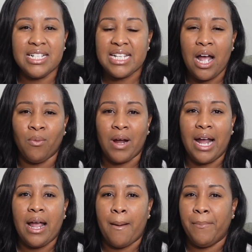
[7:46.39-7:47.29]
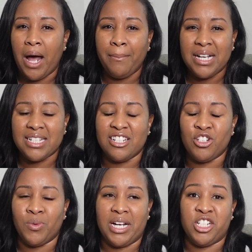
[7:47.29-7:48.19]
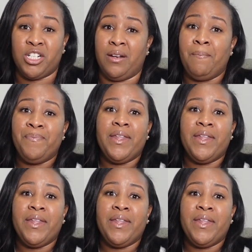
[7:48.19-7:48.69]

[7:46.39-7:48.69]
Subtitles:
sound right about my situation.